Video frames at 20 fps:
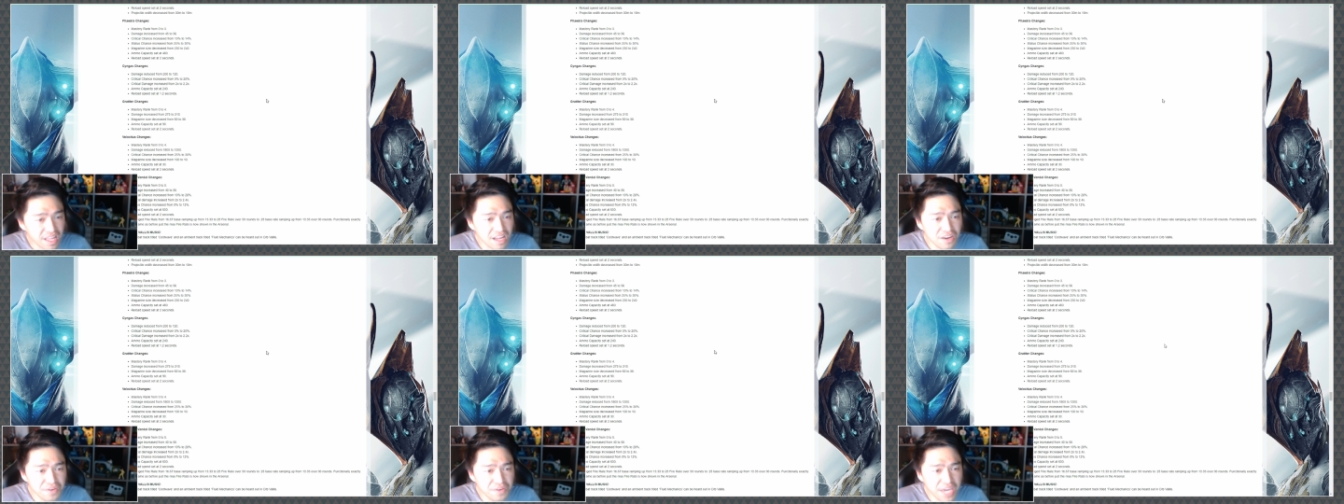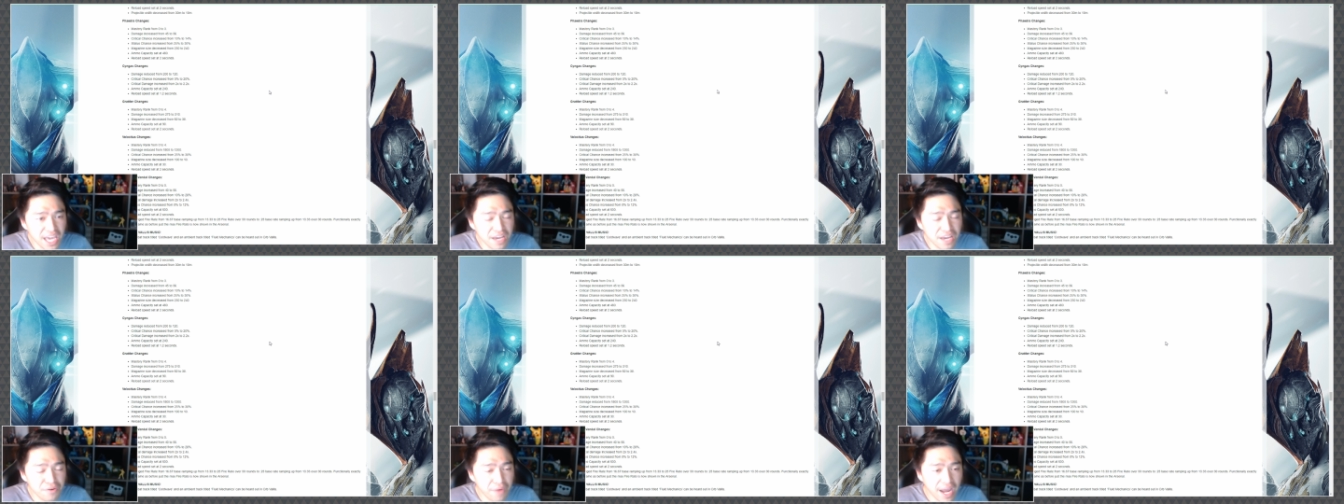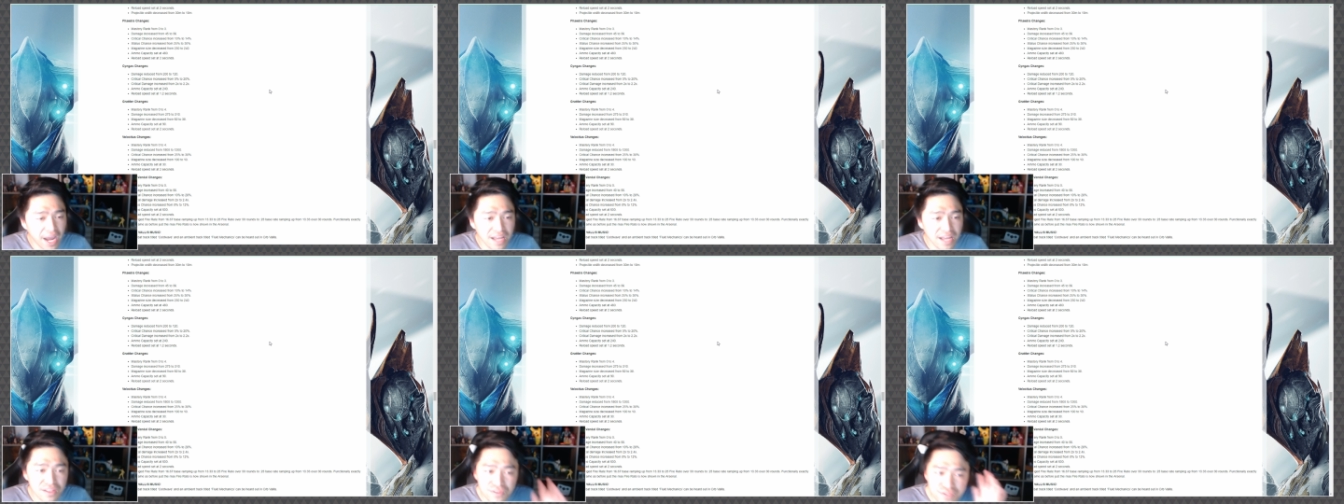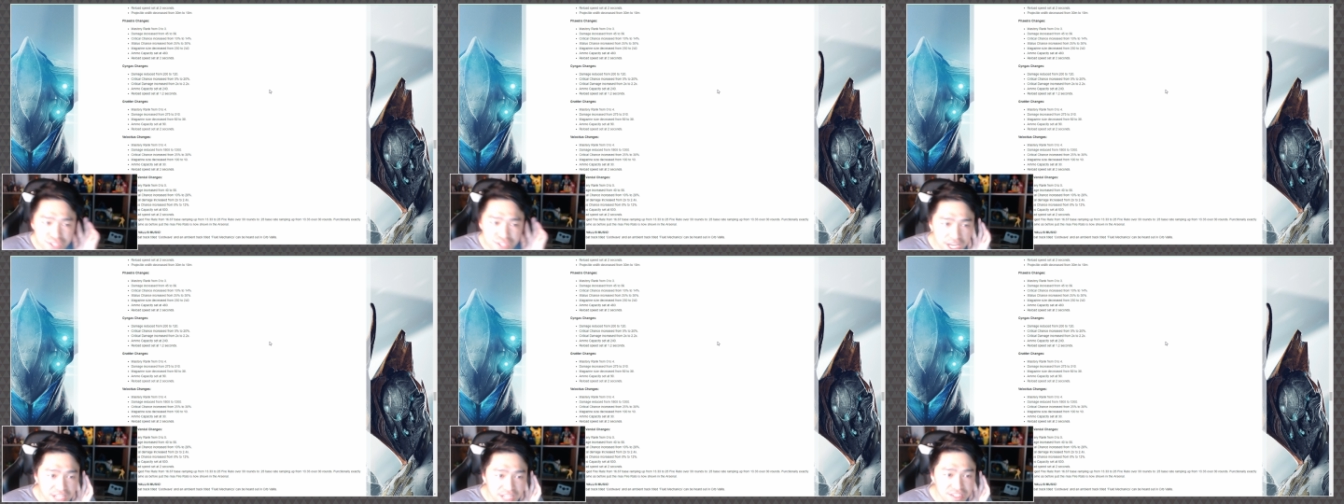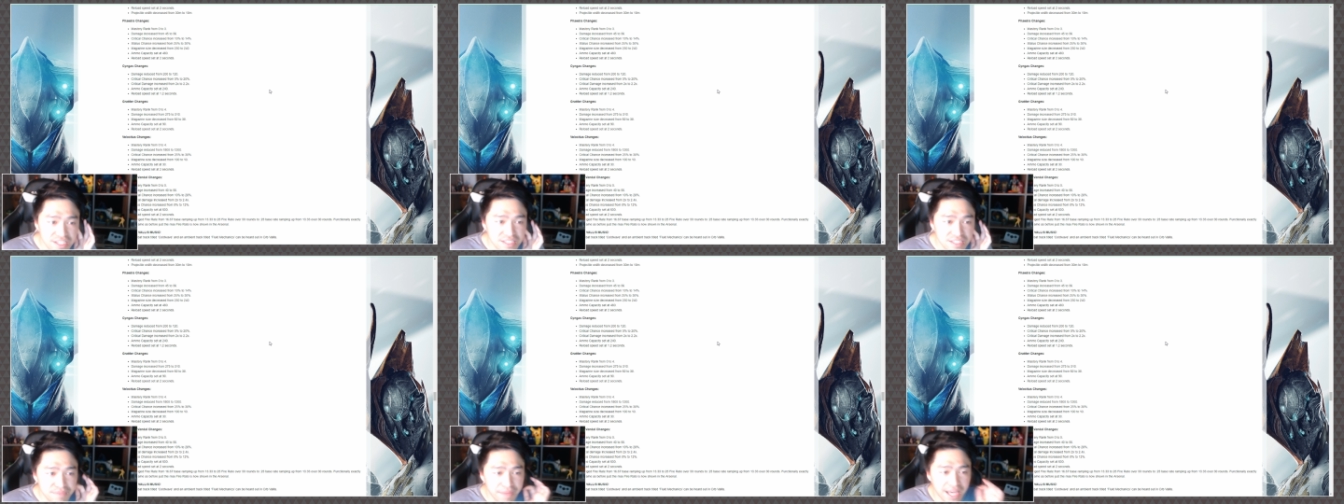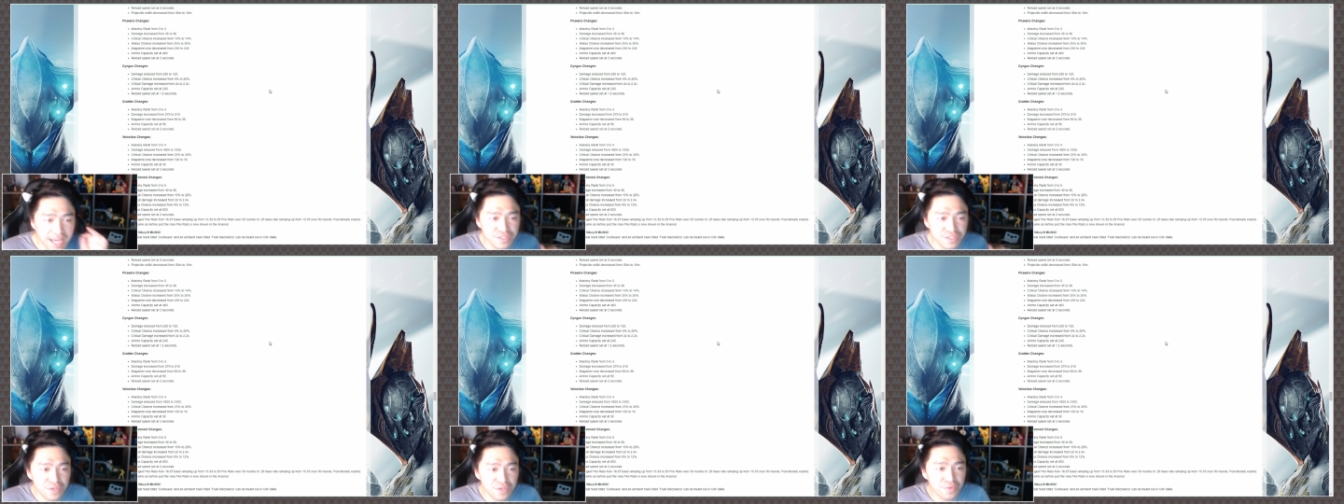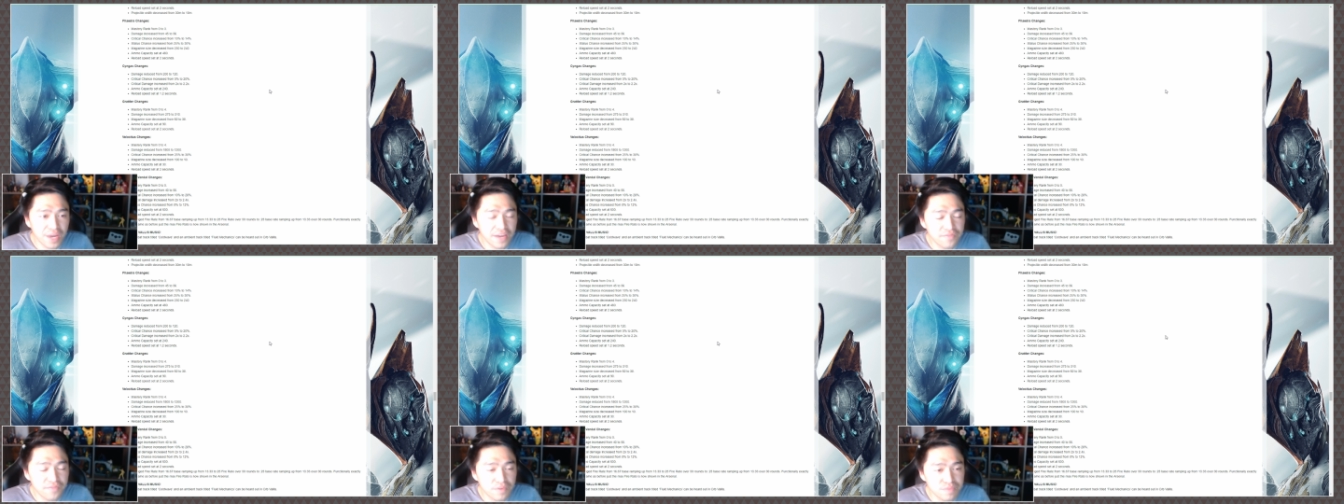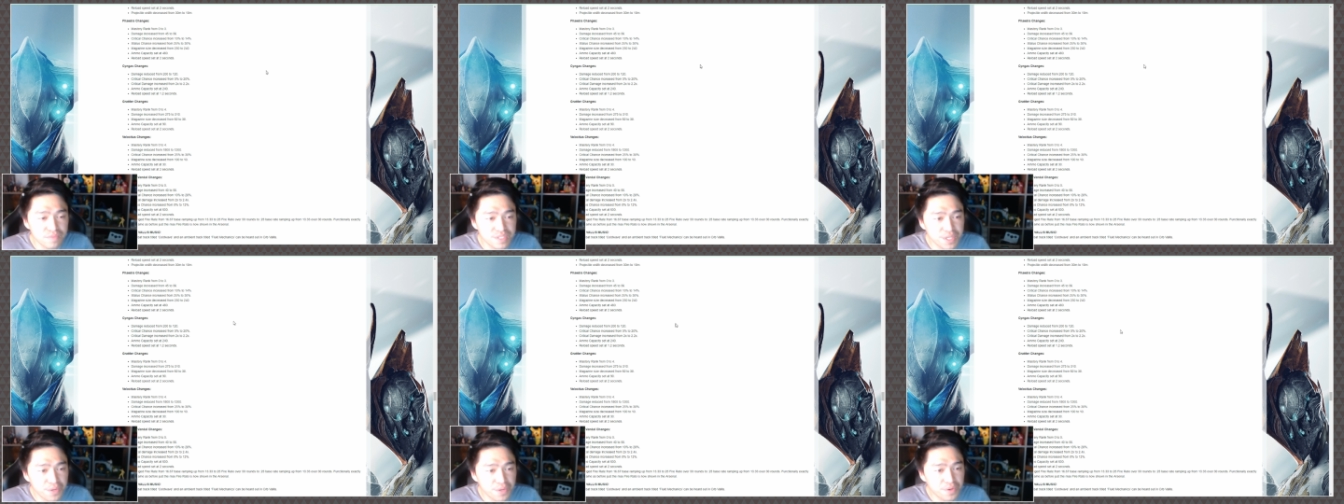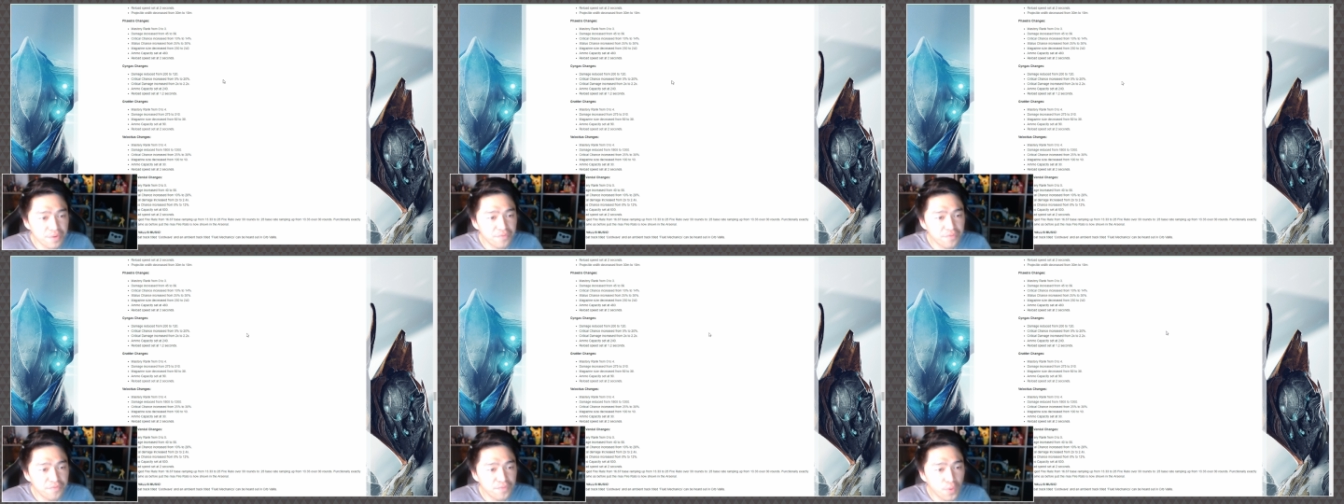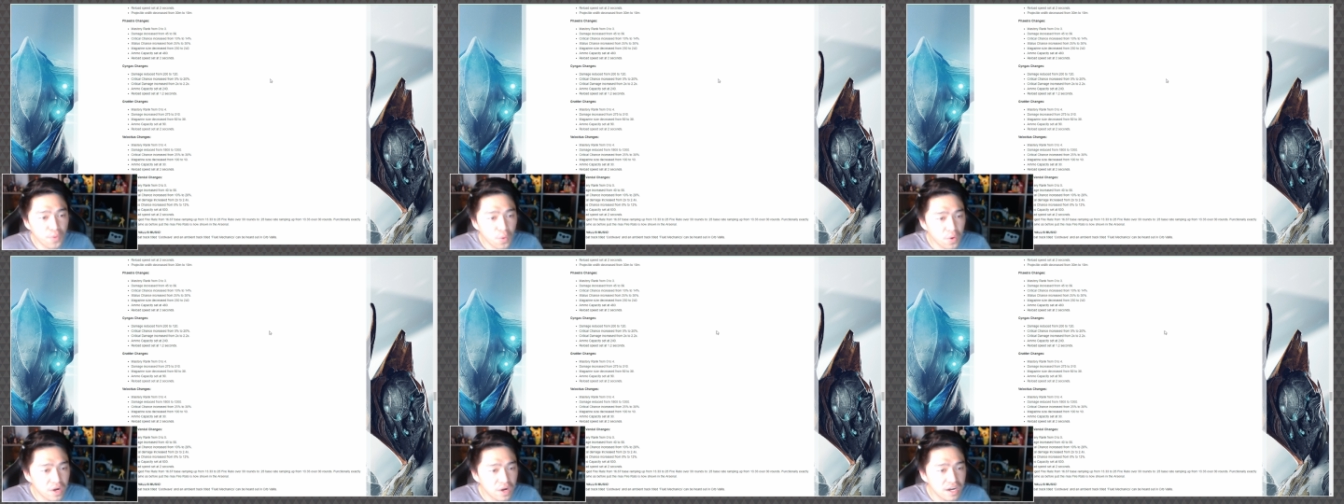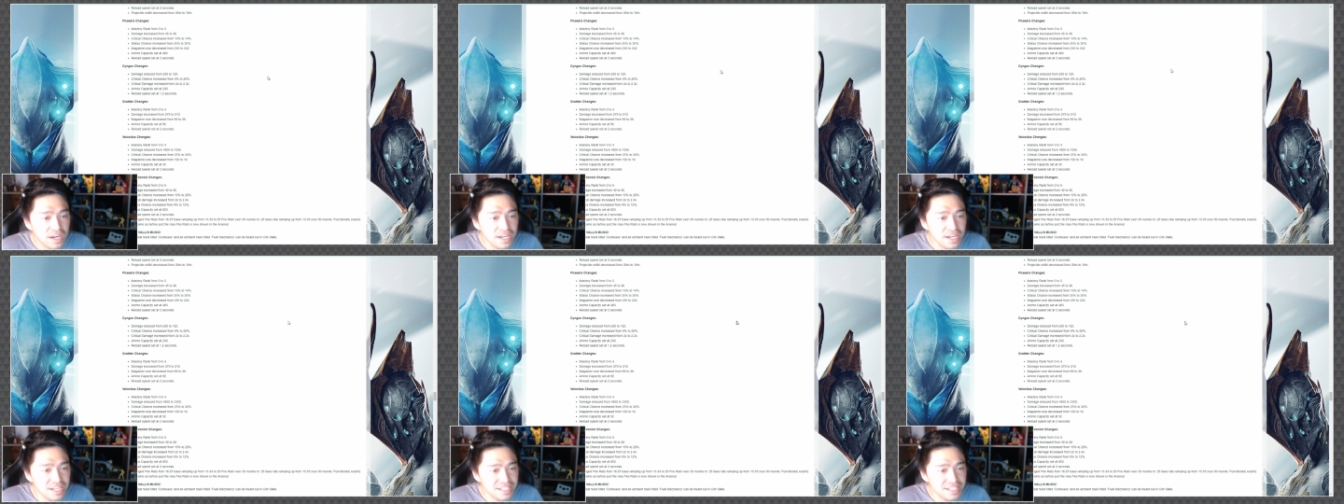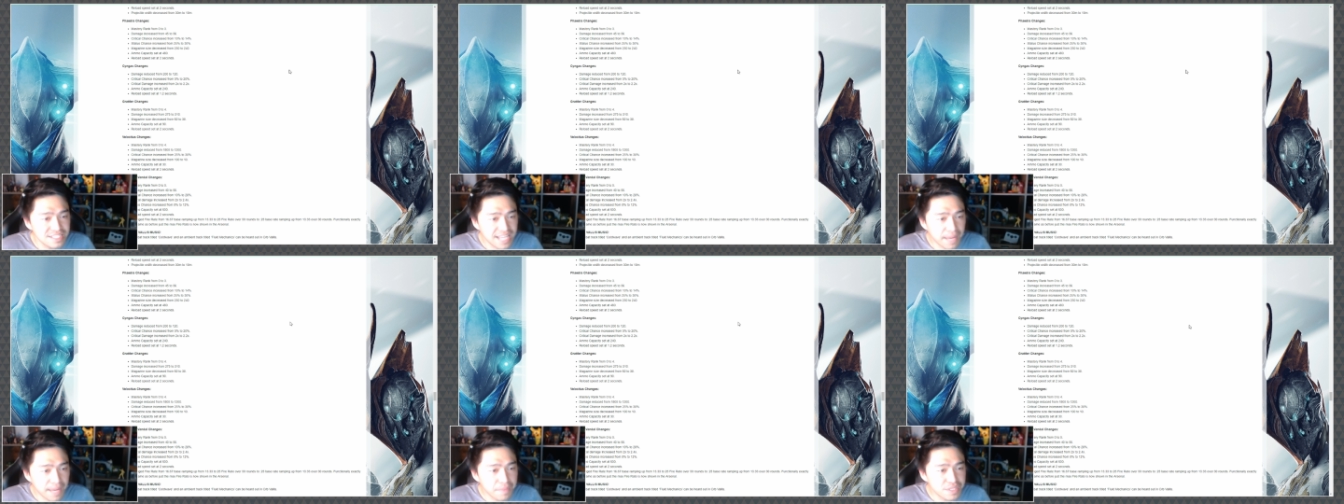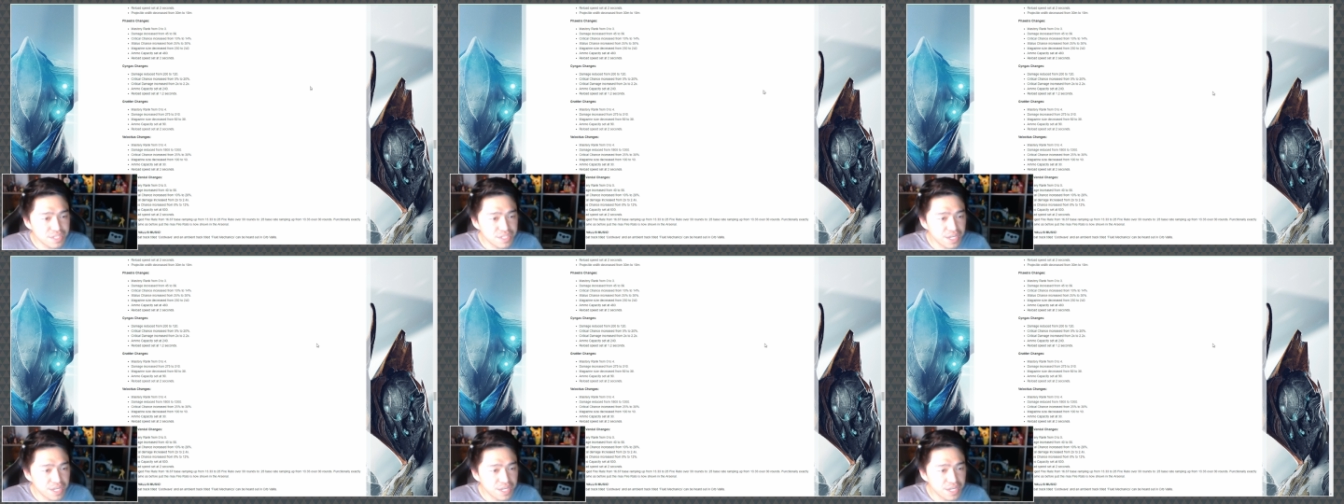Okay, Grattler changes. Mastery rank from 0 to 4. Damage